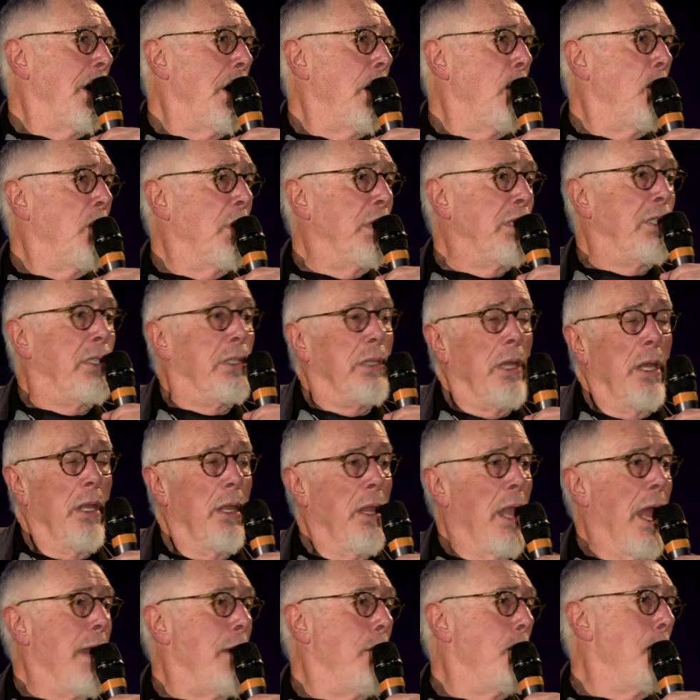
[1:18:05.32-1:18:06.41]
He was,
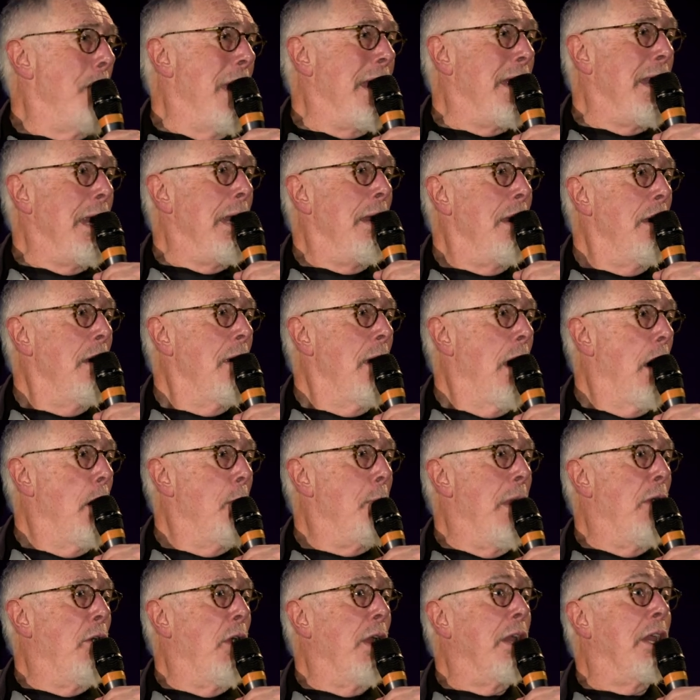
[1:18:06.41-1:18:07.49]
like many
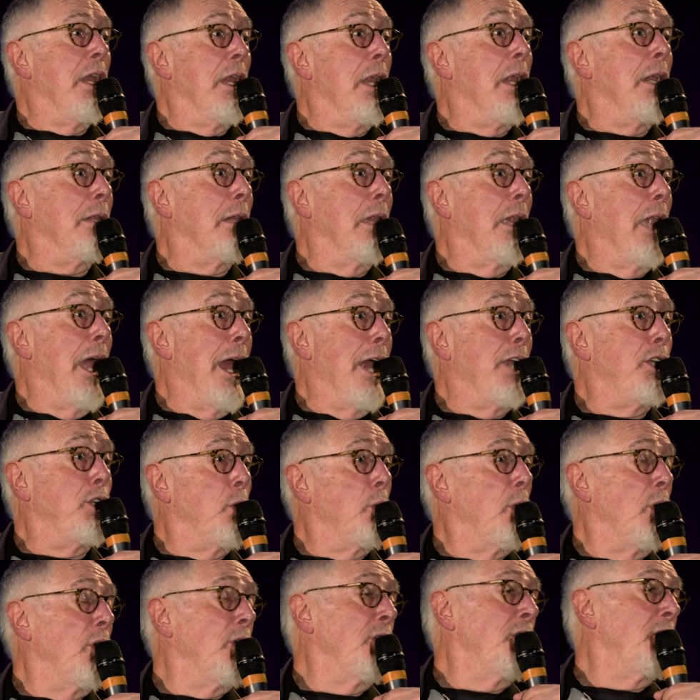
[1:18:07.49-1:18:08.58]
American
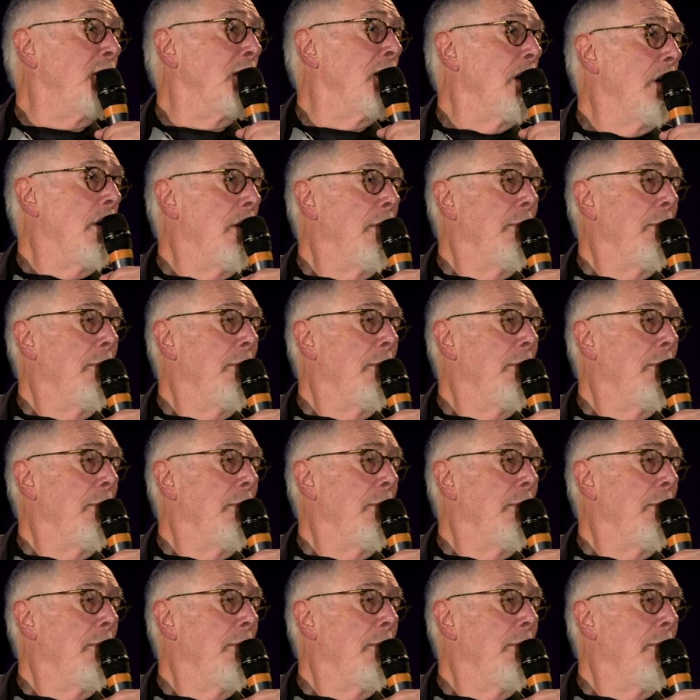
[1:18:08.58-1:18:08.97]
intellectuals,